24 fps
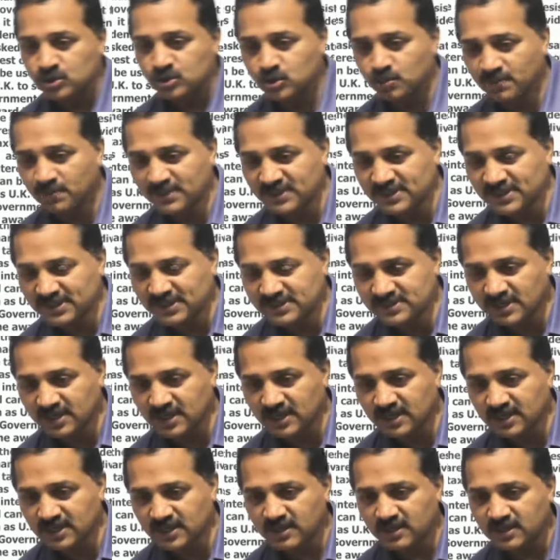
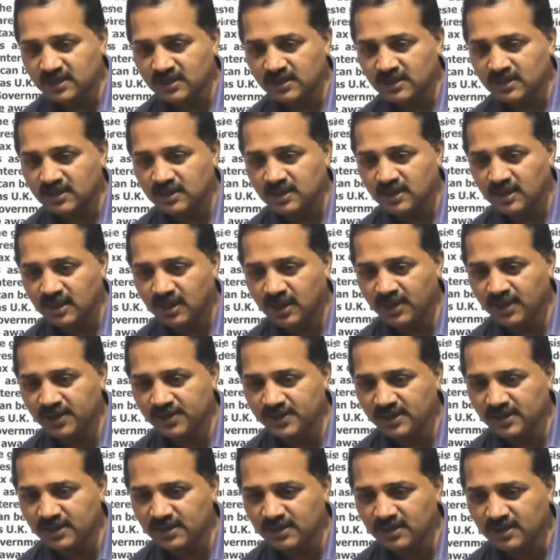Pratisha,
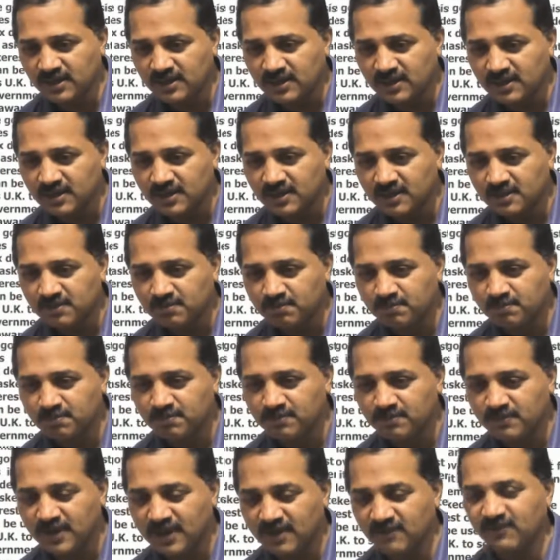Arya,
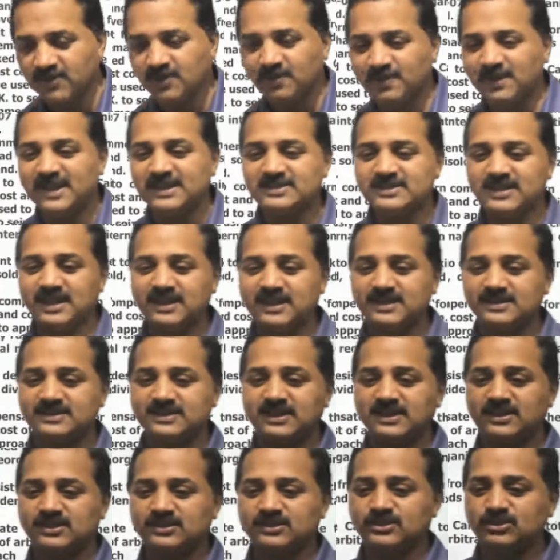everybody says
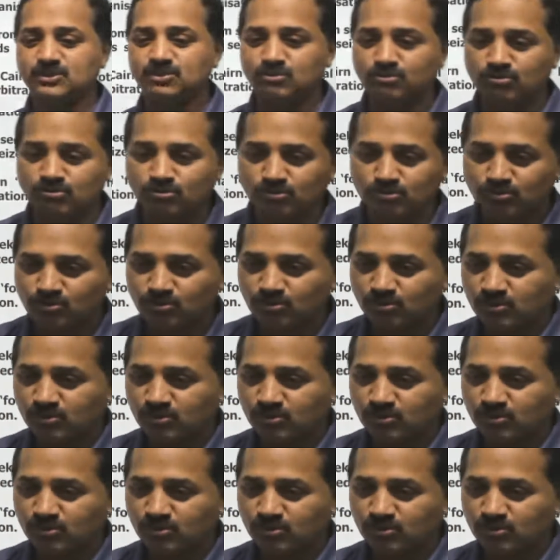it is 2.